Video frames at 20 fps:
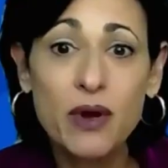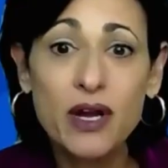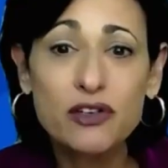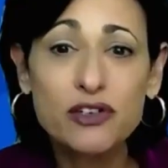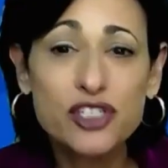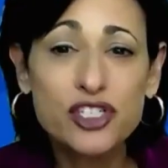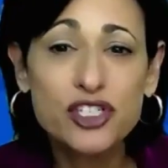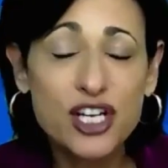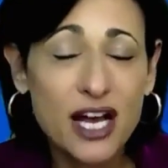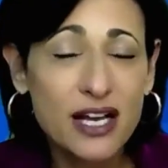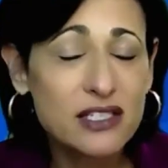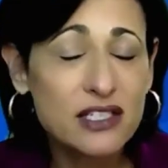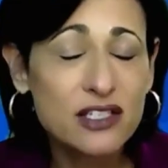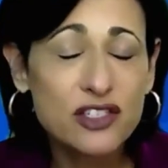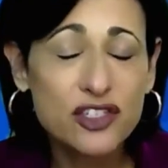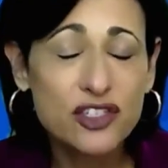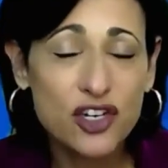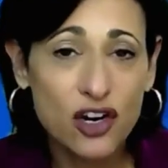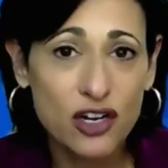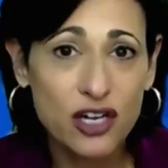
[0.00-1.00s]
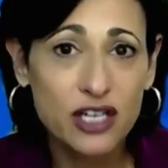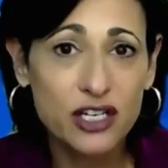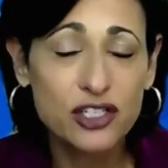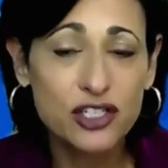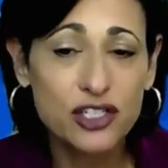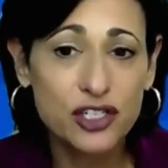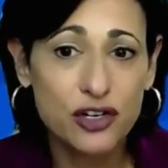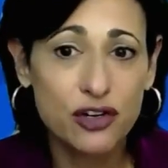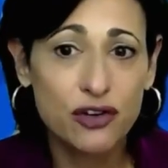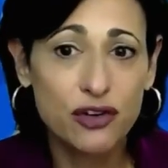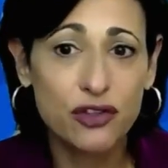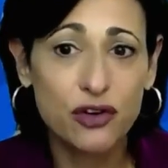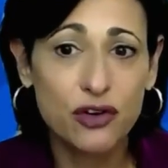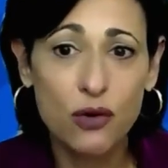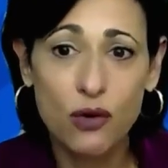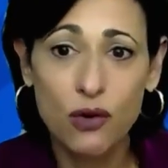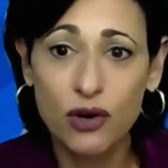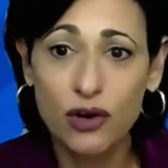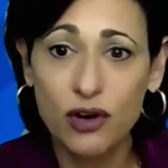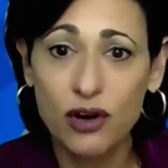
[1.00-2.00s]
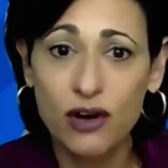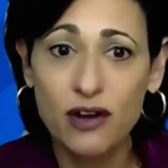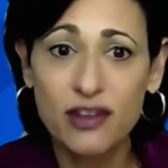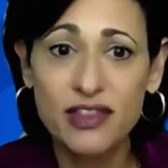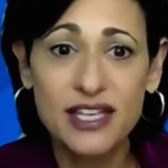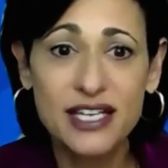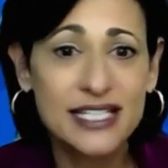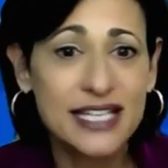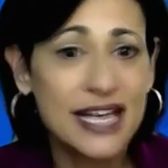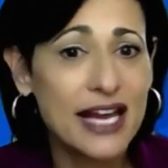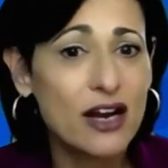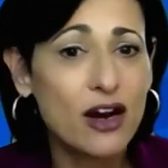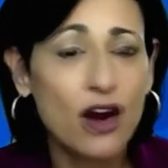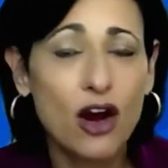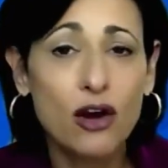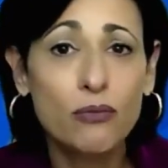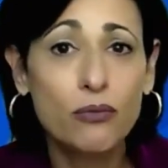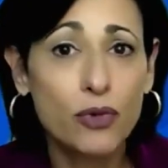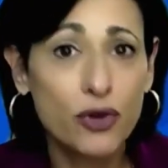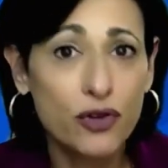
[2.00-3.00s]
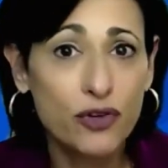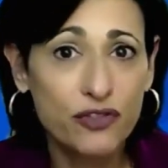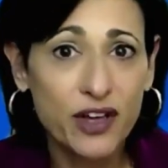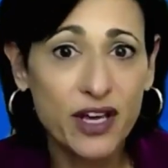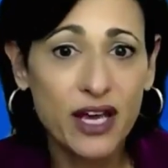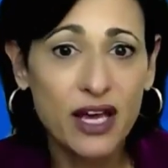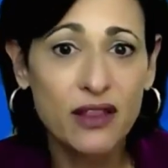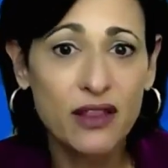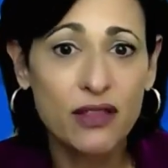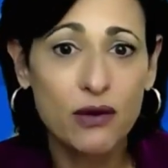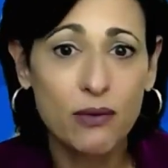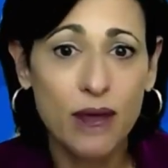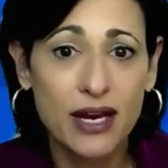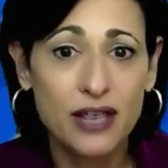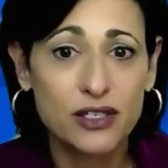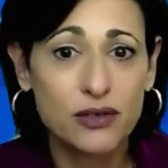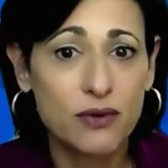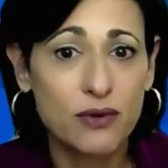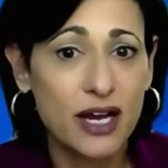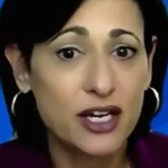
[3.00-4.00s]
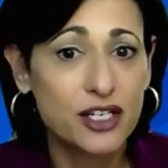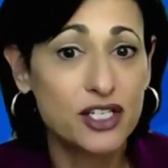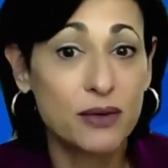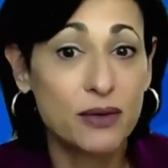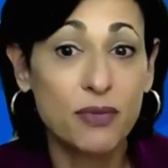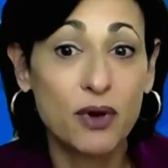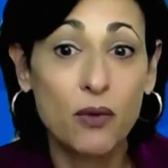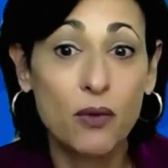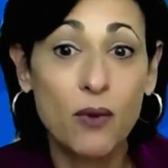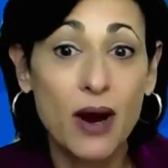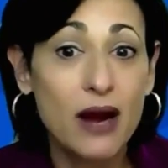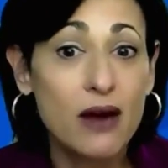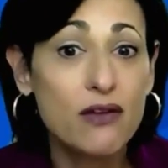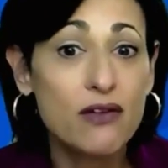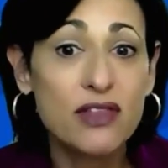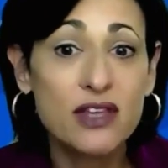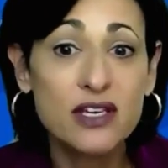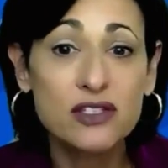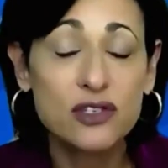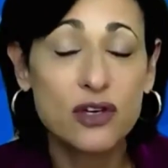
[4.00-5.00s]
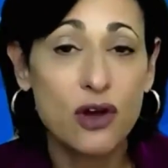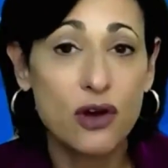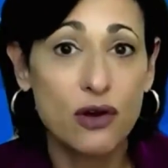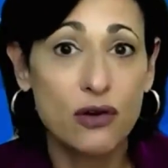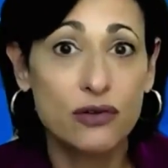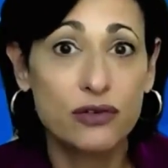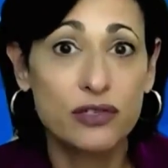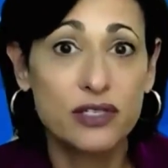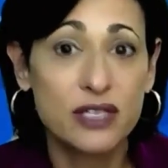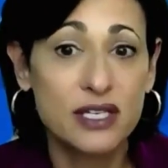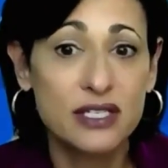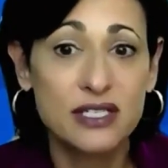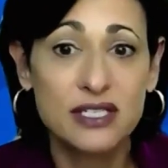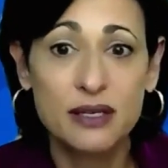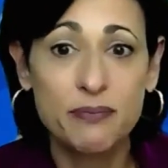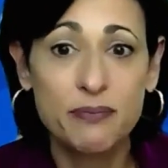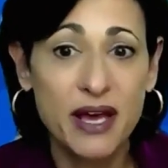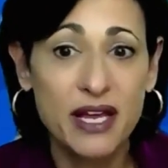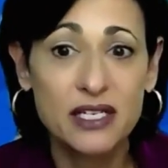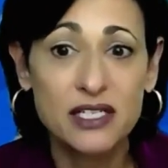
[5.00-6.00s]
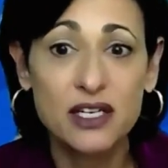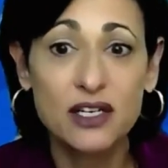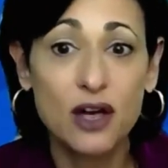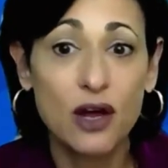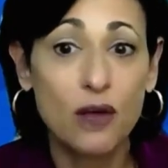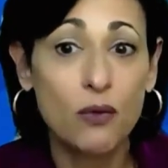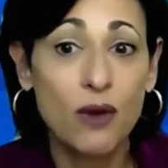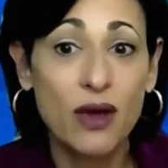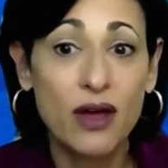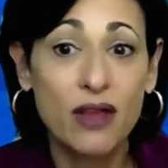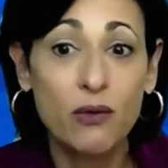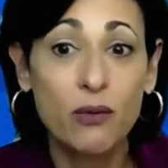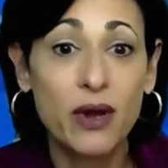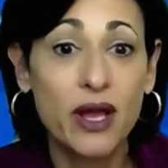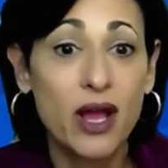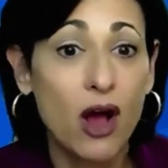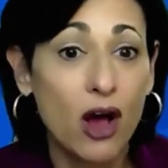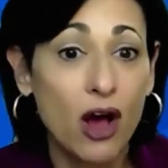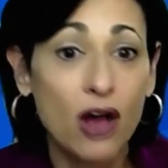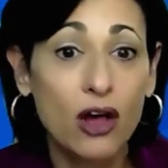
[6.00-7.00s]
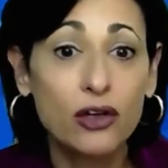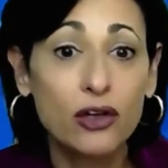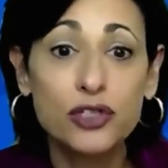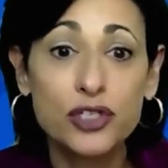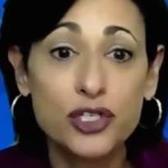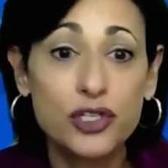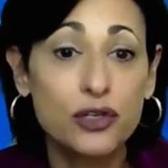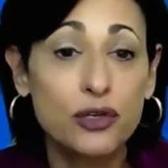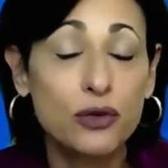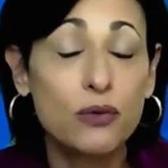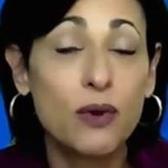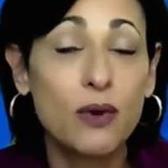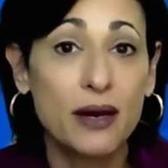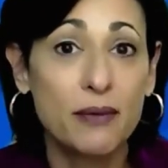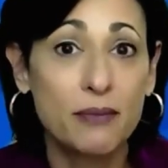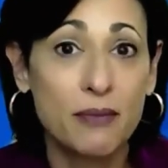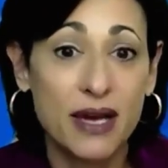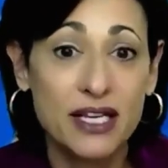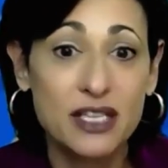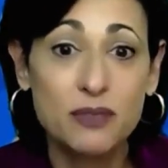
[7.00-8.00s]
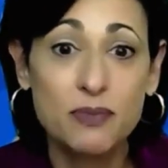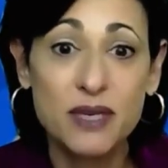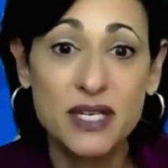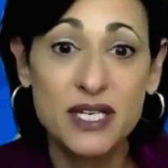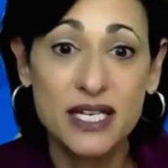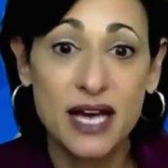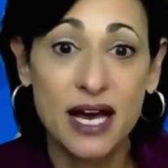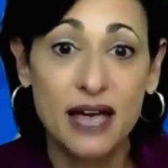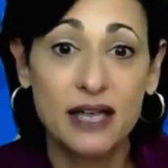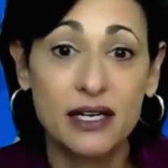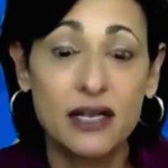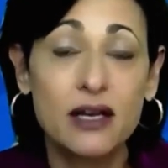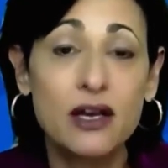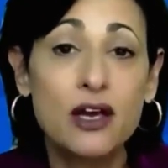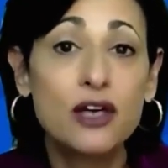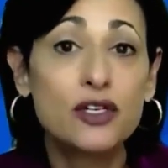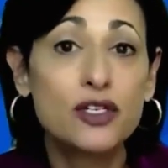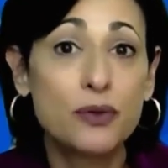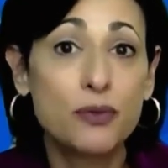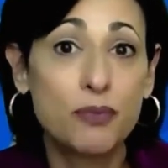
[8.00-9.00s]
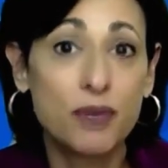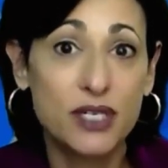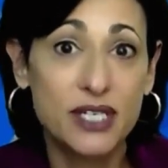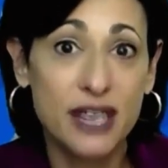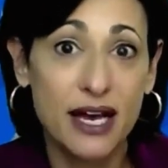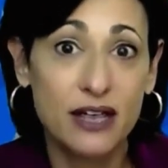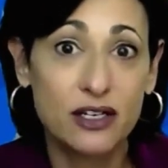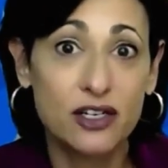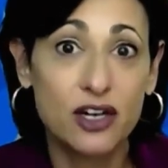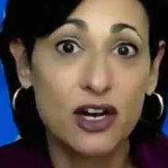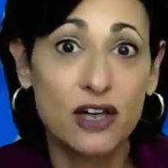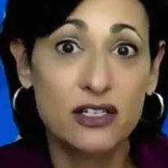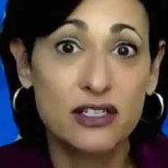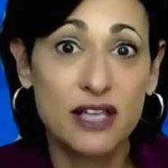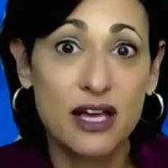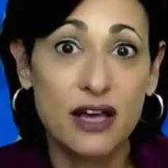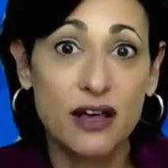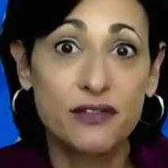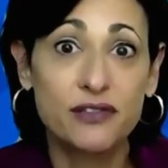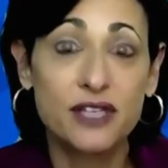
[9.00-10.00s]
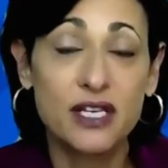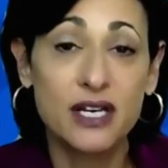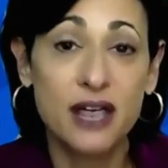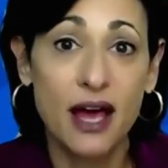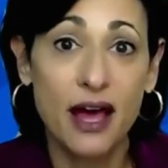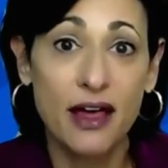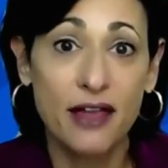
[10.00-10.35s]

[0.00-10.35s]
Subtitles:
We are just starting to turn the corner. The data are moving in the right direction, but where this goes is dependent on whether we all do what must be done to protect ourselves and